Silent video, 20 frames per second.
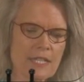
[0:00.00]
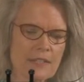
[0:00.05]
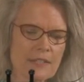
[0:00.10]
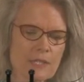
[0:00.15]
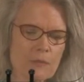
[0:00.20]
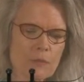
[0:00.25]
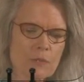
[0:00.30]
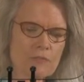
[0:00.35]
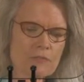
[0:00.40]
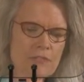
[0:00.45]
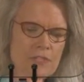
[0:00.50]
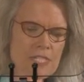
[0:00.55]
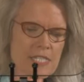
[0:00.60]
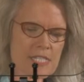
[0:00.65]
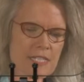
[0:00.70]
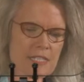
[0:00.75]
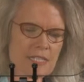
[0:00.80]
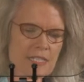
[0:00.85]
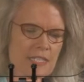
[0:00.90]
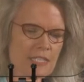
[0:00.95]
They will
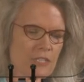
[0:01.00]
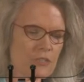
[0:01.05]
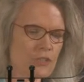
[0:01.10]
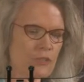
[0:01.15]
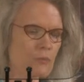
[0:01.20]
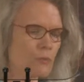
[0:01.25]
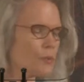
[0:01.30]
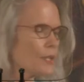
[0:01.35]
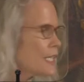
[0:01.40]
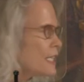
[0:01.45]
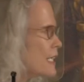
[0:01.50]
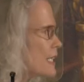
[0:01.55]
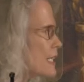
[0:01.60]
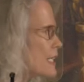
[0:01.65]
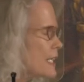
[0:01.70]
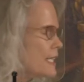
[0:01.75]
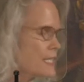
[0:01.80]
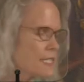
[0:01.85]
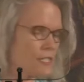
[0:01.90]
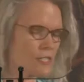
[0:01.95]
visit each
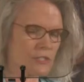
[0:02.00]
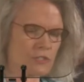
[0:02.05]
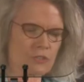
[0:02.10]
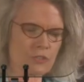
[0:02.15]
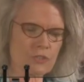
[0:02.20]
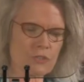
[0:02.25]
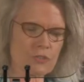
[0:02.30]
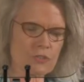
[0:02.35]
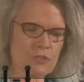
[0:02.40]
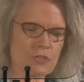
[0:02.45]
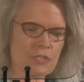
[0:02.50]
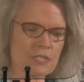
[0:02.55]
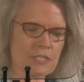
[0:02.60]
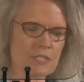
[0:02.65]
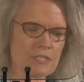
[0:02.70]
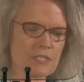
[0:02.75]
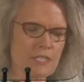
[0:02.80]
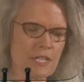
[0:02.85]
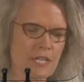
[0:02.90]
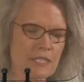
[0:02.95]
winning institution
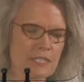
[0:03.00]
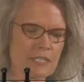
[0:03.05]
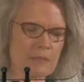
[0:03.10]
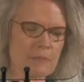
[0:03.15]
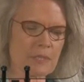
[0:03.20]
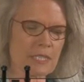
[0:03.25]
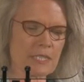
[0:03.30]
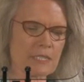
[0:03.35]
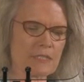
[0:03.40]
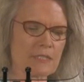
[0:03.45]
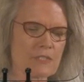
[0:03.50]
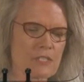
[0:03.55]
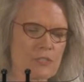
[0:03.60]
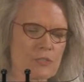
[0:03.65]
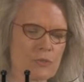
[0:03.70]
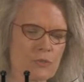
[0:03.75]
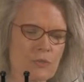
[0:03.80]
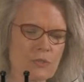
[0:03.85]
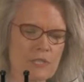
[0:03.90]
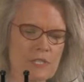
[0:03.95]
to document the
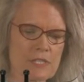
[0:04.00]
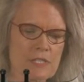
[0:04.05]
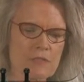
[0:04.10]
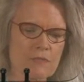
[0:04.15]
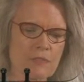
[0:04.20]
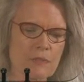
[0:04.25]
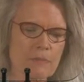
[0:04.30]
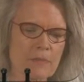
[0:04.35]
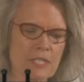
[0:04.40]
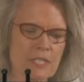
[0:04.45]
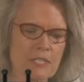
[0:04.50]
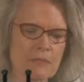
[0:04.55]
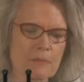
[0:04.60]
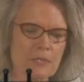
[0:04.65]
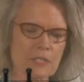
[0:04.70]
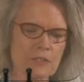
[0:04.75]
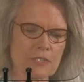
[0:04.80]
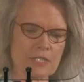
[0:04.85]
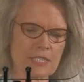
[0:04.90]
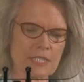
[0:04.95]
stories from the
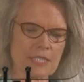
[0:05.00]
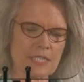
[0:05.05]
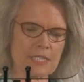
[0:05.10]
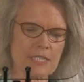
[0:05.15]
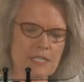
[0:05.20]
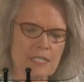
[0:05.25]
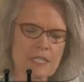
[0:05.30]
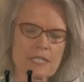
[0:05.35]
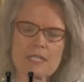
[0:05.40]
community.